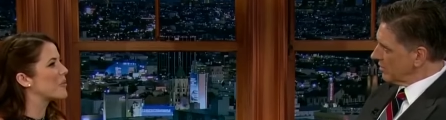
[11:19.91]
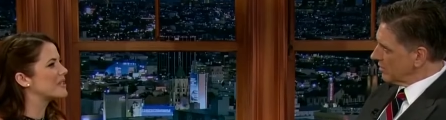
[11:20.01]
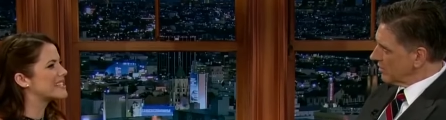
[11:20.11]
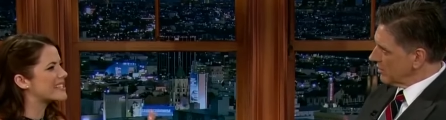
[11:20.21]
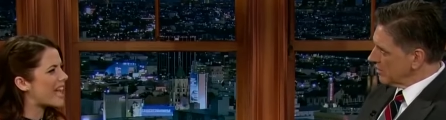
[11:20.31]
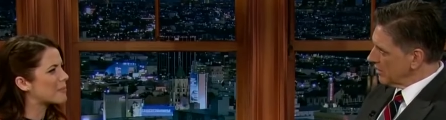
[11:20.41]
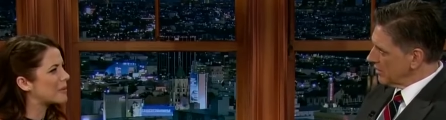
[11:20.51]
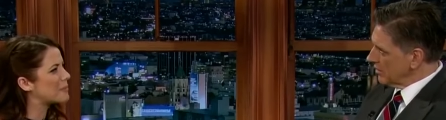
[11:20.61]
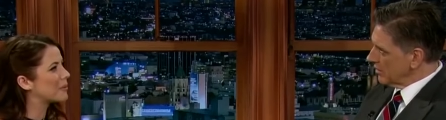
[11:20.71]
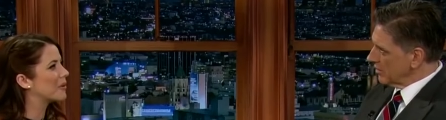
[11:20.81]
Speaker 1: so many
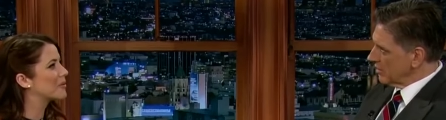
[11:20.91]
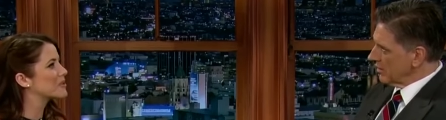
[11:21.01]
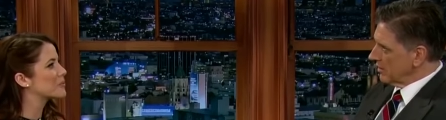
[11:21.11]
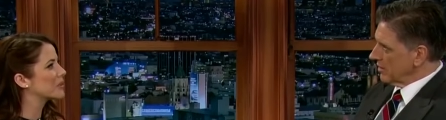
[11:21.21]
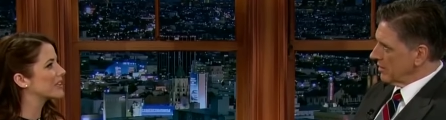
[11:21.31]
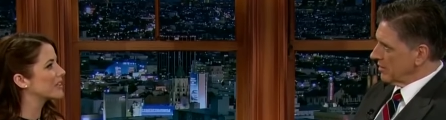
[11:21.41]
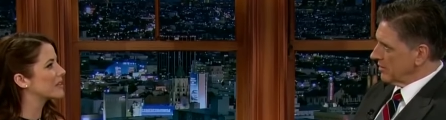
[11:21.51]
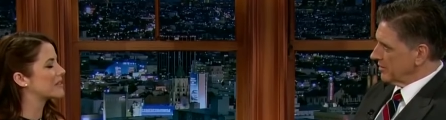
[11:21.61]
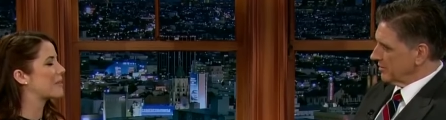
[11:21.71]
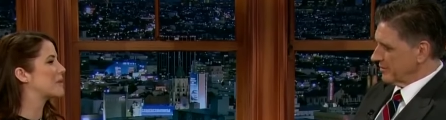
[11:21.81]
sad people. It was
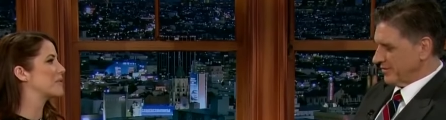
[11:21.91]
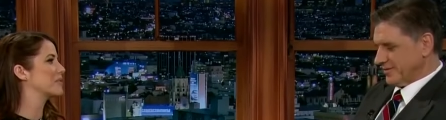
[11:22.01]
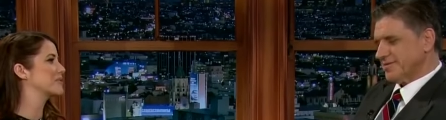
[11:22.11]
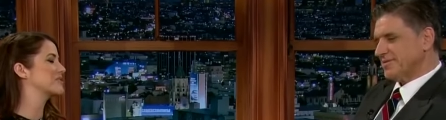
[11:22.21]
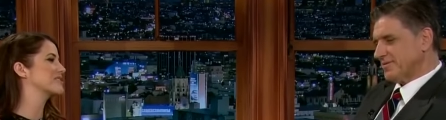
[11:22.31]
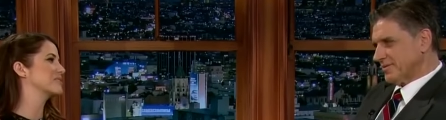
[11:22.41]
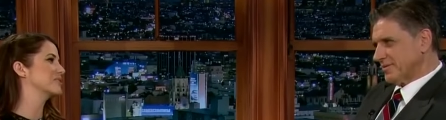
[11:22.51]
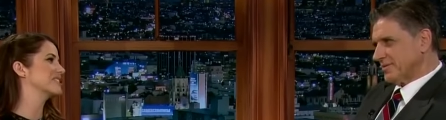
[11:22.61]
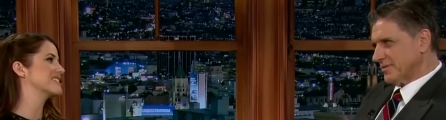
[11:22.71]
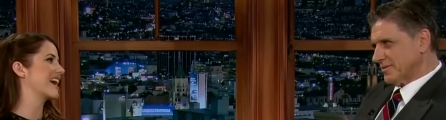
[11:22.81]
really, I mean, maybe it was
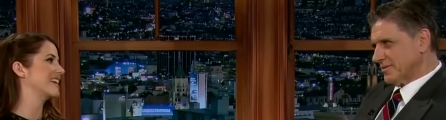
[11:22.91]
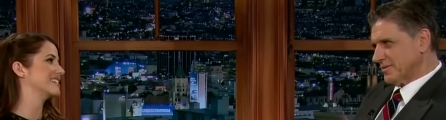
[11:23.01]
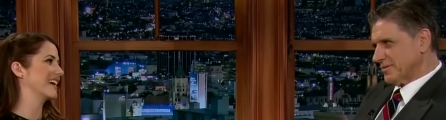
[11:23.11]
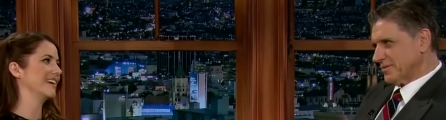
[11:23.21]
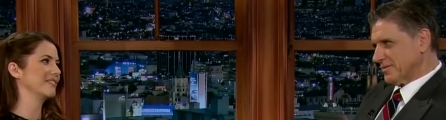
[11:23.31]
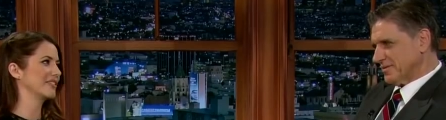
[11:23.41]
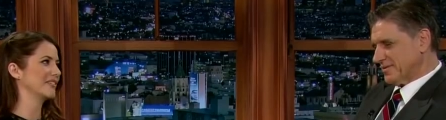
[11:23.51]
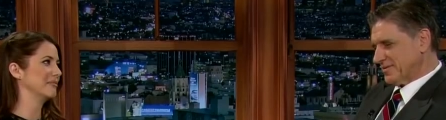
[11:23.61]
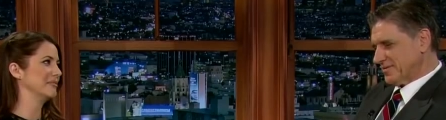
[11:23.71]
just a really sad day for